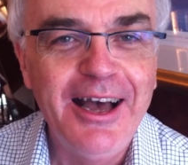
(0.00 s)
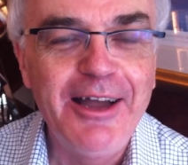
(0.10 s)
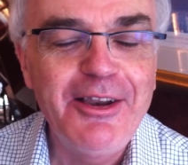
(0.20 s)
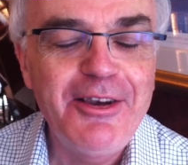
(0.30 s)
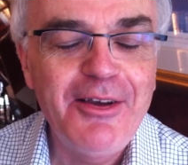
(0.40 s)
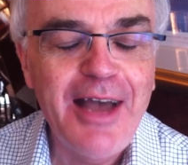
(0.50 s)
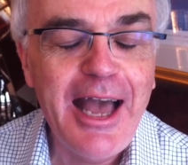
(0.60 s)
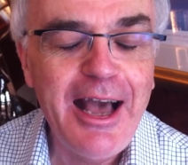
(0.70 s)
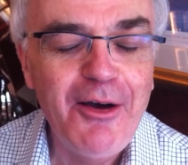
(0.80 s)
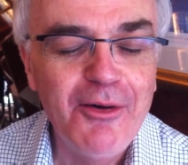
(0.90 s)
I don't know
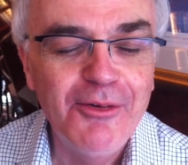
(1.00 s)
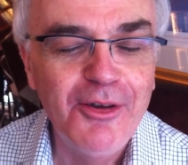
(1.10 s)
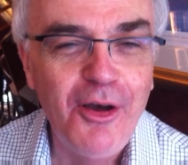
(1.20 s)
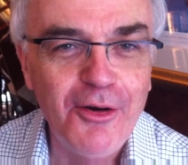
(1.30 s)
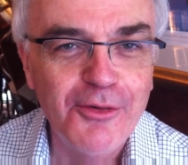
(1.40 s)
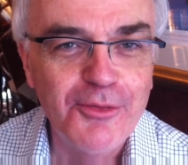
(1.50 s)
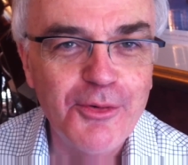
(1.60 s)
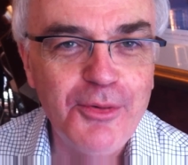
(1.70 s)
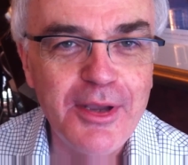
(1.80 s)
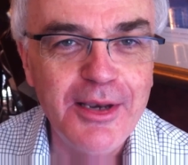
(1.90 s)
how long the
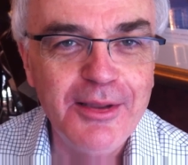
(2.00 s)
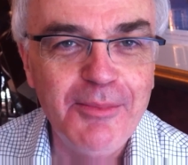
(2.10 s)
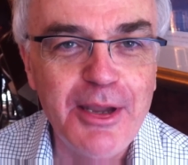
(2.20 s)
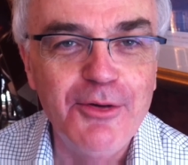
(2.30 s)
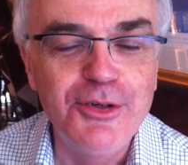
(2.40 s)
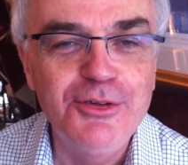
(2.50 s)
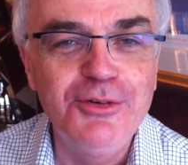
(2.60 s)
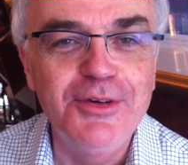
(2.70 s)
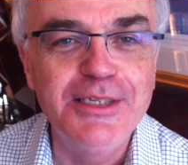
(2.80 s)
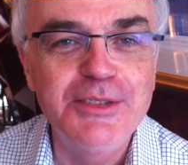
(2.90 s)
Queen Mary
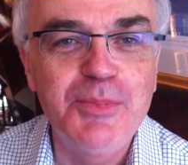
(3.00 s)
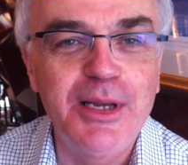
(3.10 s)
2 is,